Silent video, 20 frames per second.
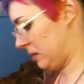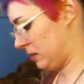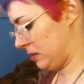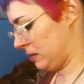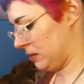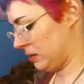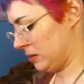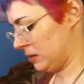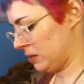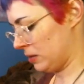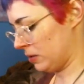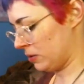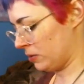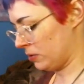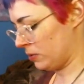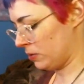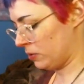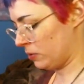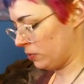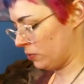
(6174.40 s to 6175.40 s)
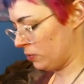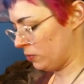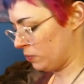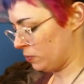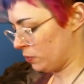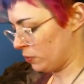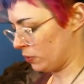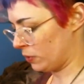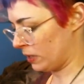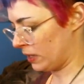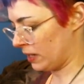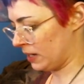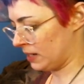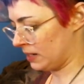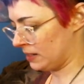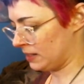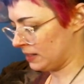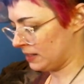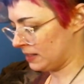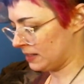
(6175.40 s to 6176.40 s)
Though, oh boy,
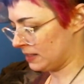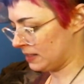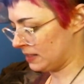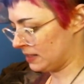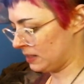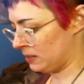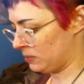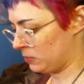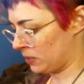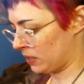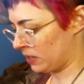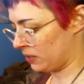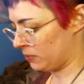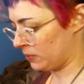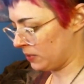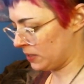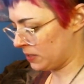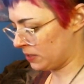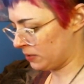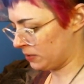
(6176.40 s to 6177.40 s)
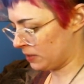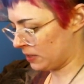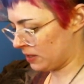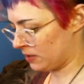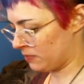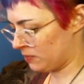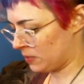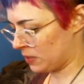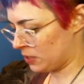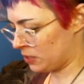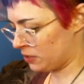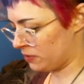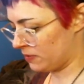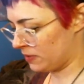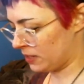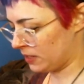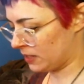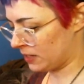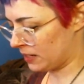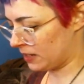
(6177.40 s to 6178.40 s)
does it seem like we don't have much of it
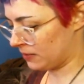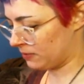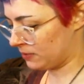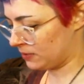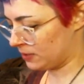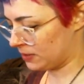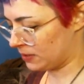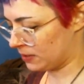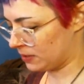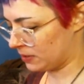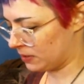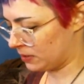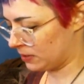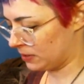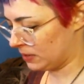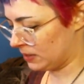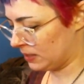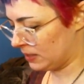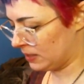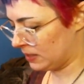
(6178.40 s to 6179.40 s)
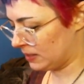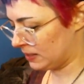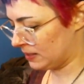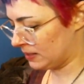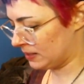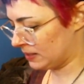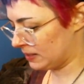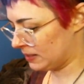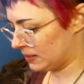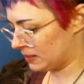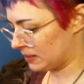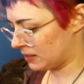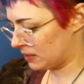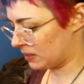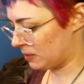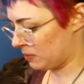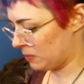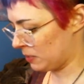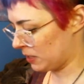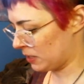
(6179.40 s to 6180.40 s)
left, so this is gonna
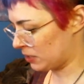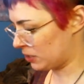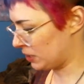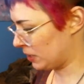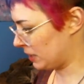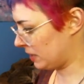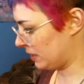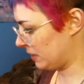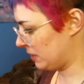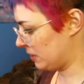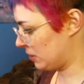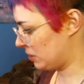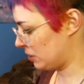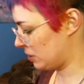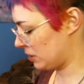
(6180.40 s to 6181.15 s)
be a challenge.